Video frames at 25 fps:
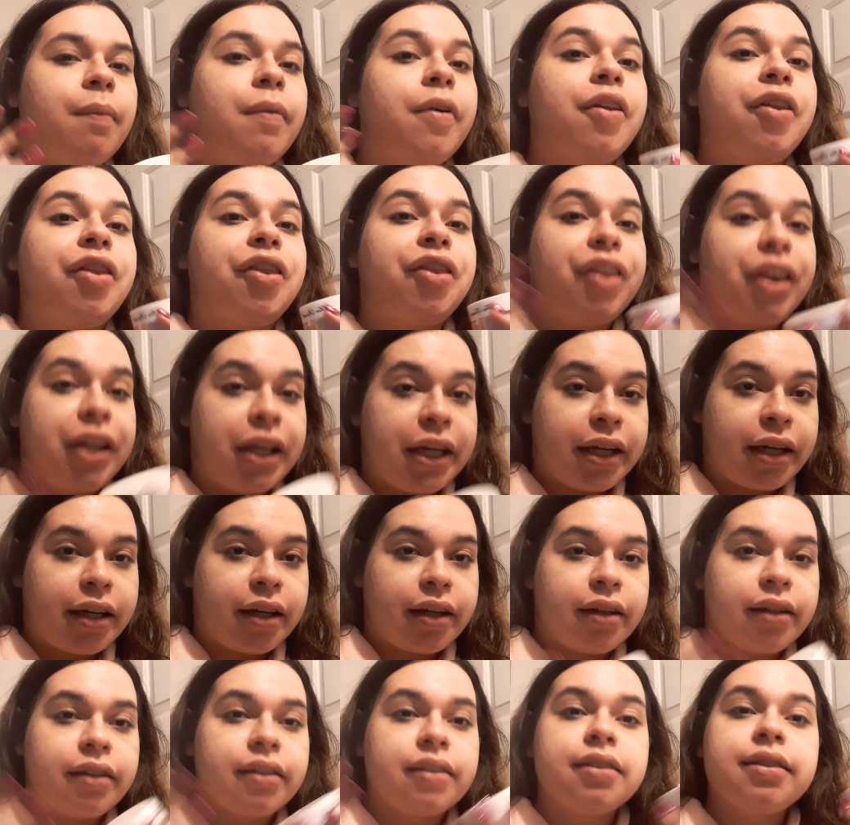thick,
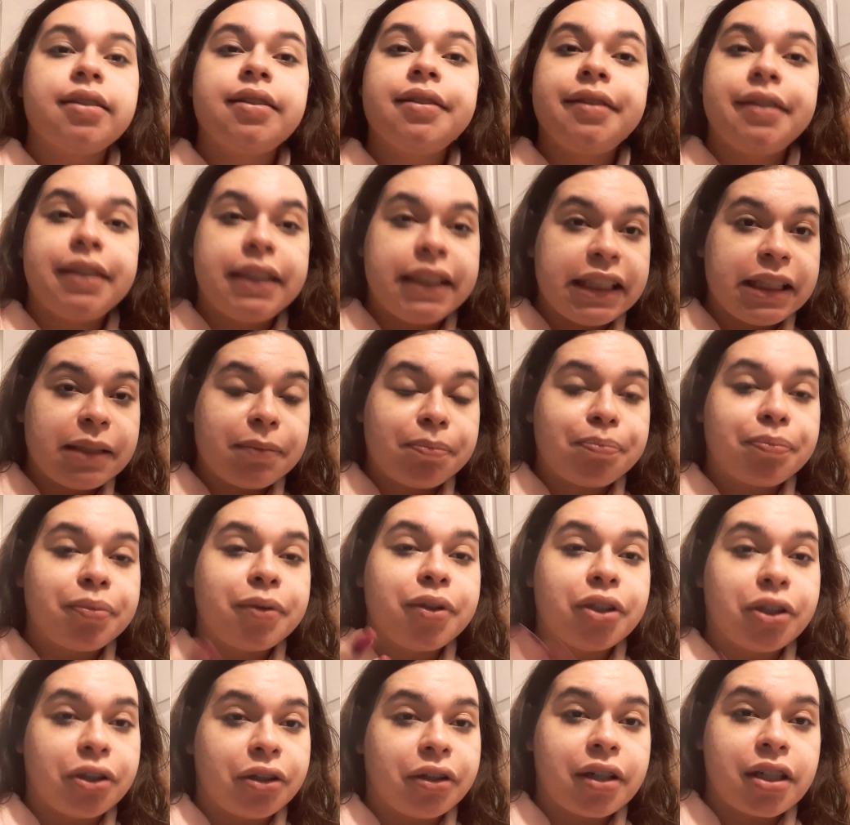deep,
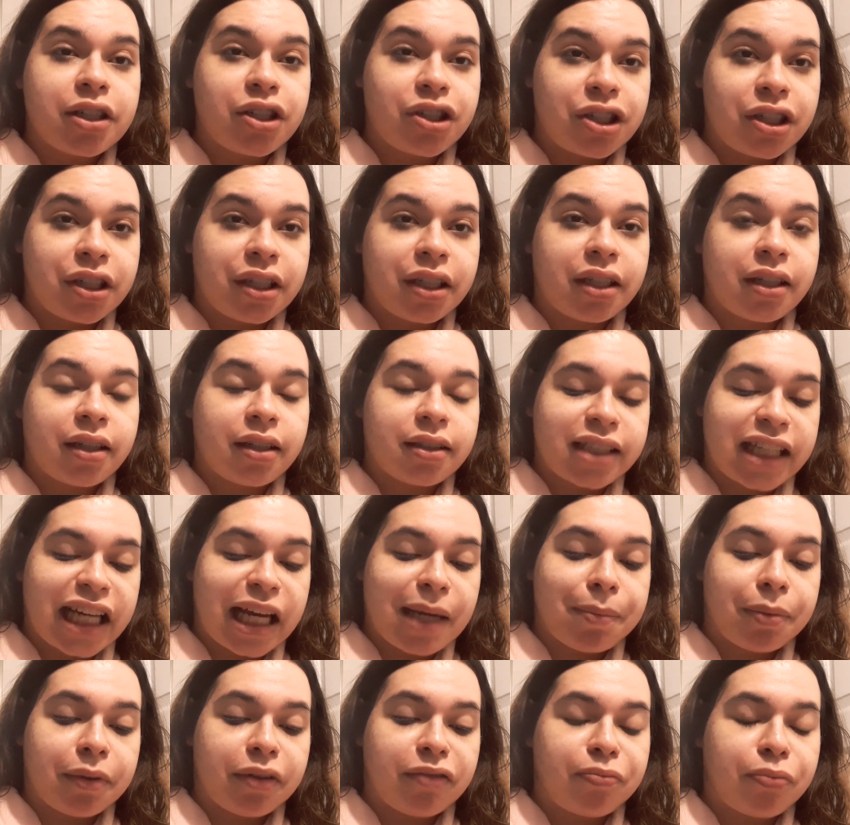nourishing
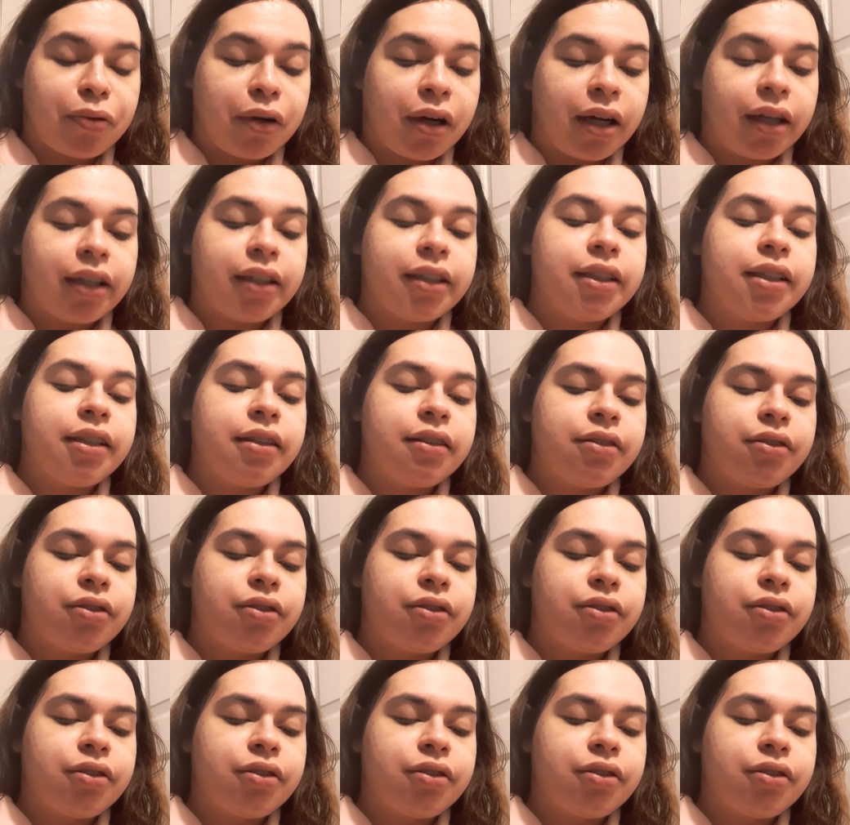type of product.